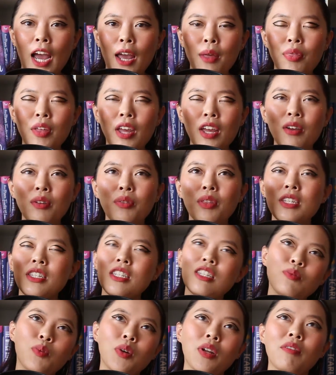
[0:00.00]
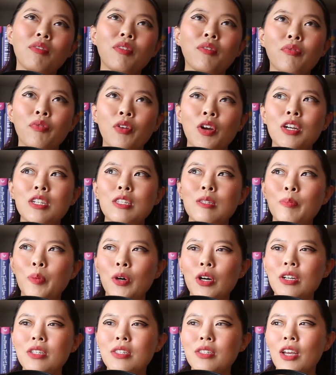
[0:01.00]
I think this is one of the first
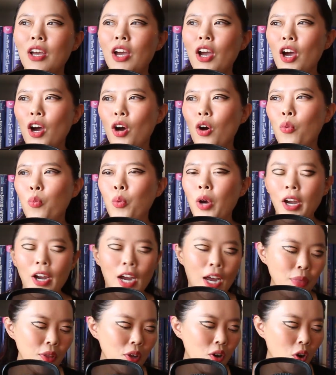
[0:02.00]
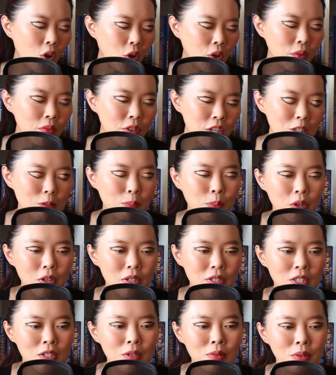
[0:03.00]
books where I think all of these
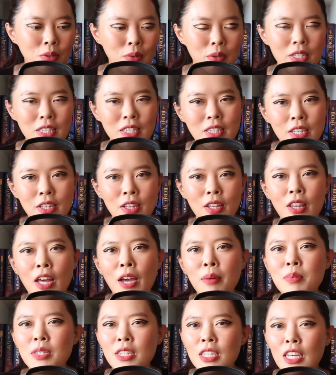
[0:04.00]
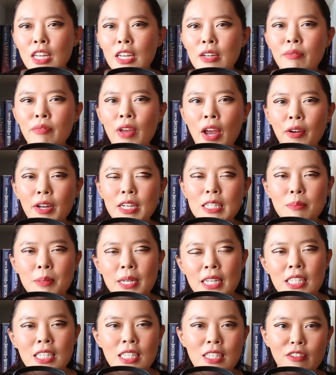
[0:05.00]
books, you can see that I'm seeing various
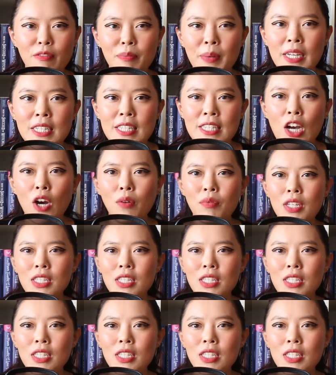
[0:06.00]
pieces of myself.